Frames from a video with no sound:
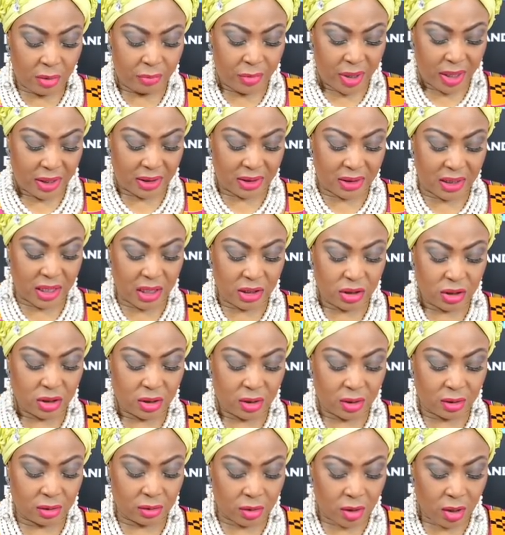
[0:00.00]
meditation
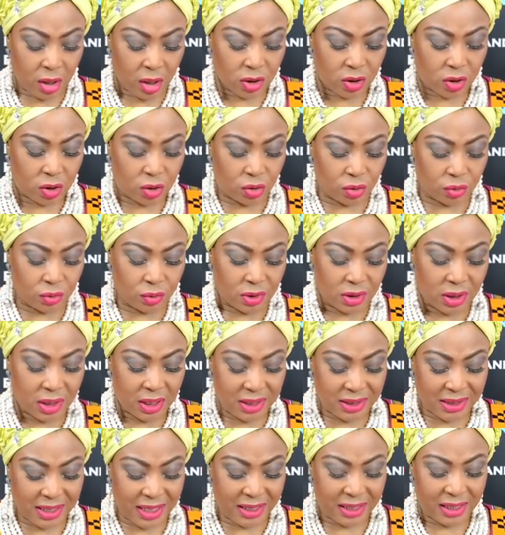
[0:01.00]
on God's truth
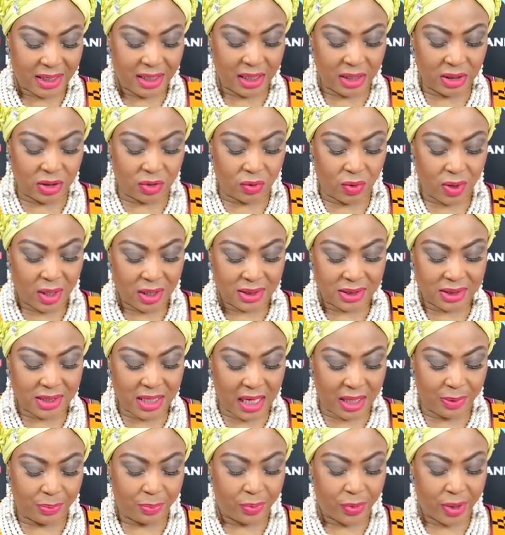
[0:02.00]
is a key to
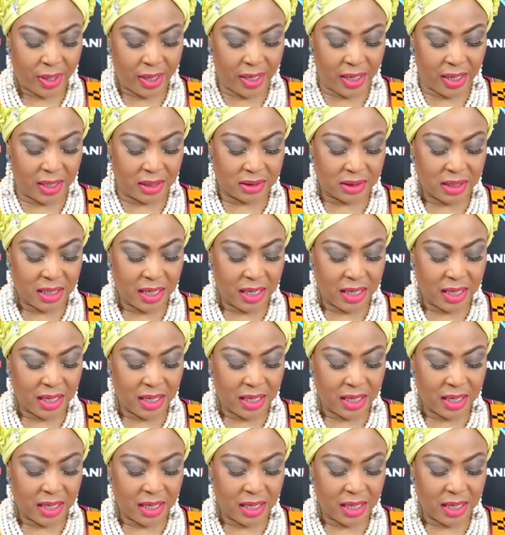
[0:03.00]
answered prayers